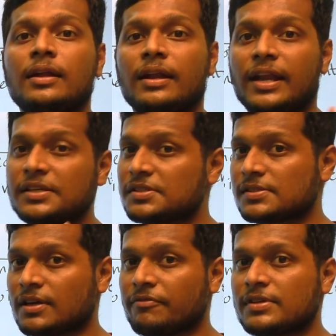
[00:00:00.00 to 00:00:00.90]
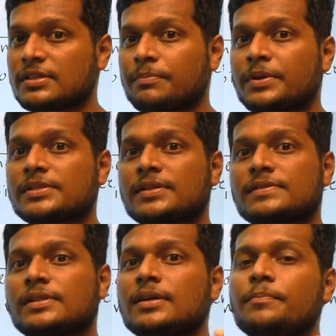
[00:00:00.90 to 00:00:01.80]
next suffix represents
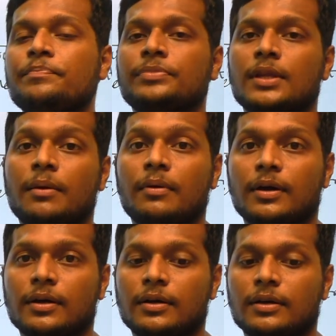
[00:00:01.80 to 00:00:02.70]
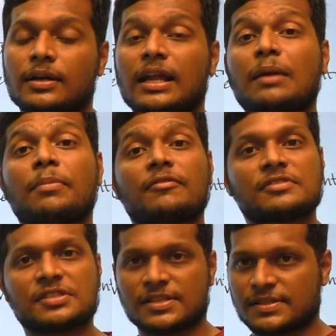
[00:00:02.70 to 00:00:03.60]
the type of
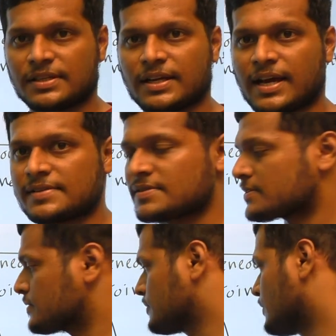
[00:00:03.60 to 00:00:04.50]
stress it has.